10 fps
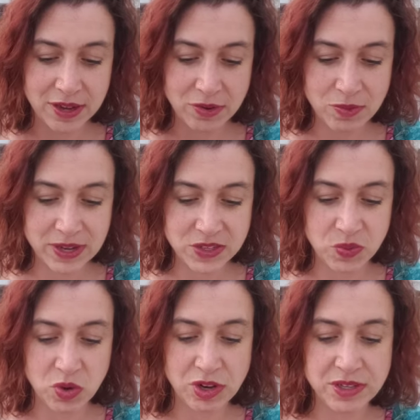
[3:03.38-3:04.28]

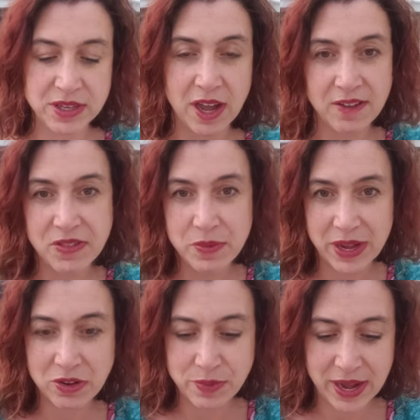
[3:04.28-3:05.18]
reservoirs of the
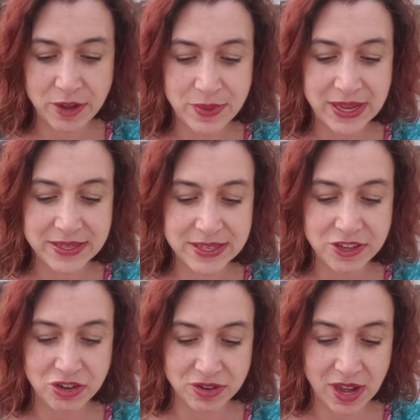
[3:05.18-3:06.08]
microbiome is in
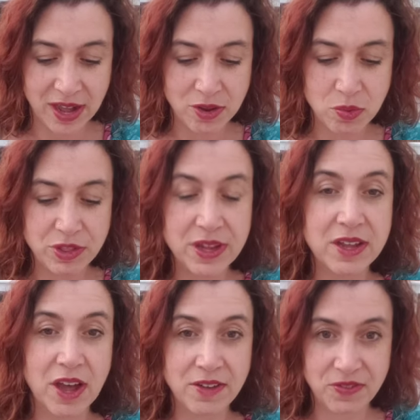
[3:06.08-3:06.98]
your gut, where the
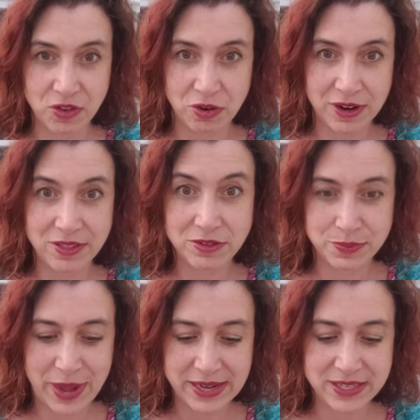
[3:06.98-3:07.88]
gut flora, those
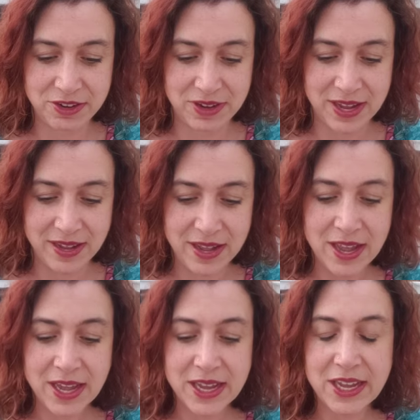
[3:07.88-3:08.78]
bacteria,
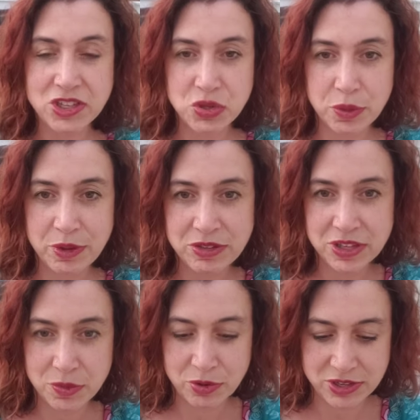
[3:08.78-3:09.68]
contribute to
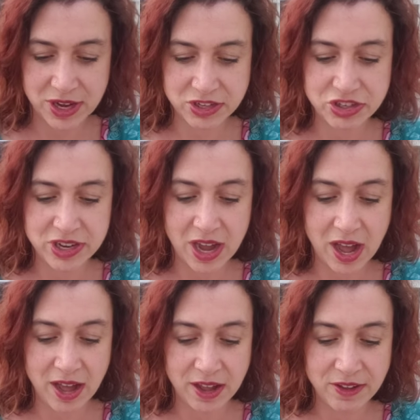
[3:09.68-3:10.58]
the production
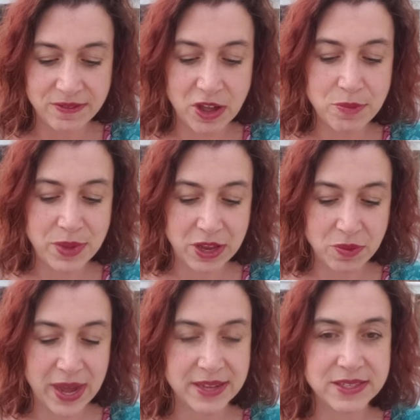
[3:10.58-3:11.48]
of
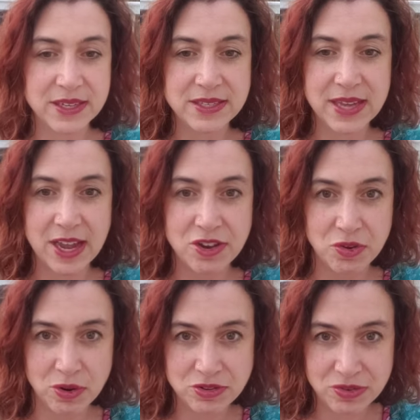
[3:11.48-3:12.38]
amino acids and
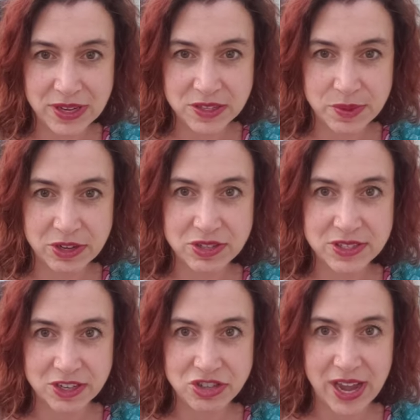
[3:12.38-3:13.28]
neurotransmitters
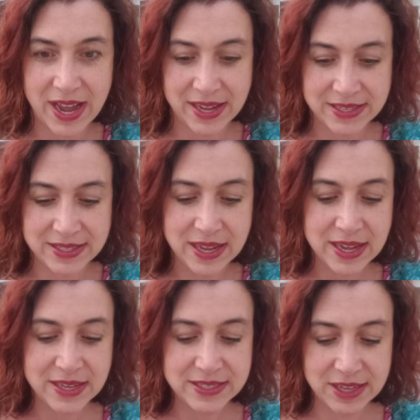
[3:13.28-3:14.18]
such as
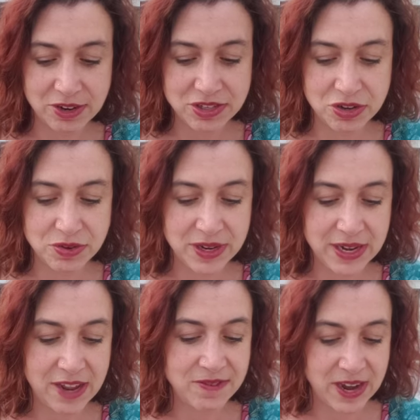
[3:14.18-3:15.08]
serotonin
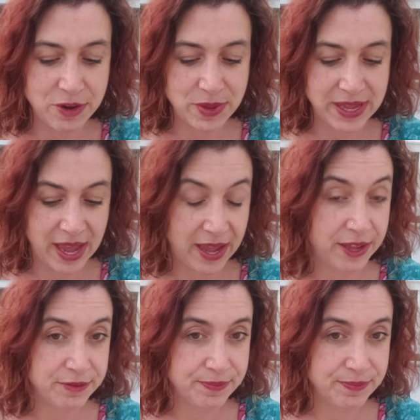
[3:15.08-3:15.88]
and vitamin K.